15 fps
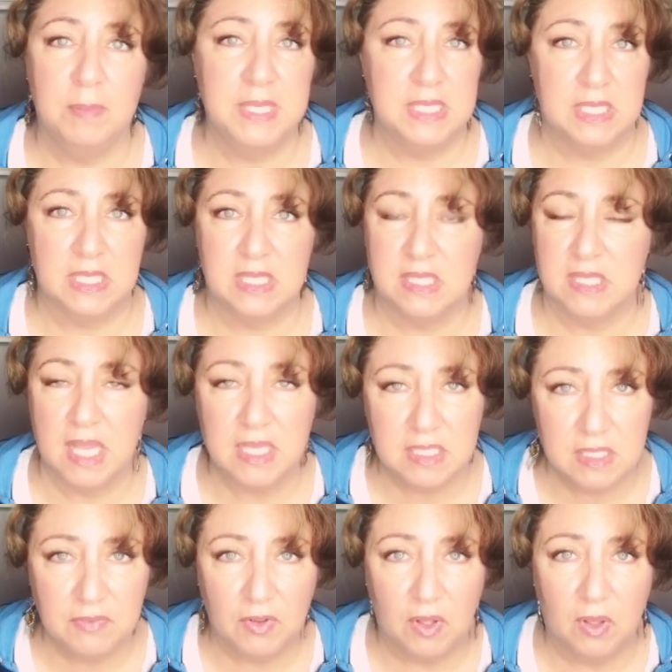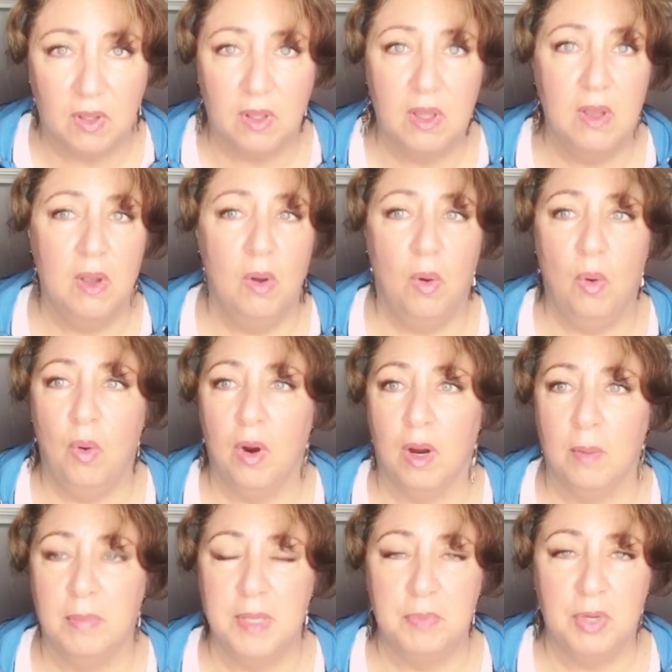to be successful
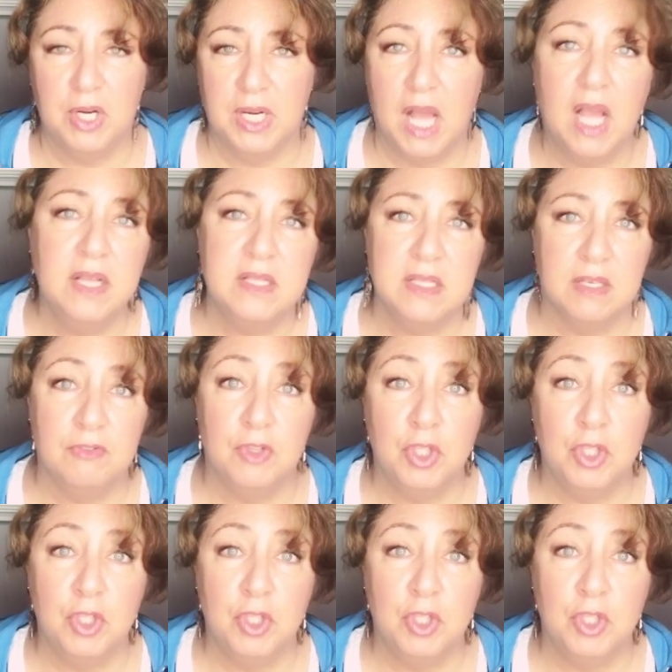or be productive,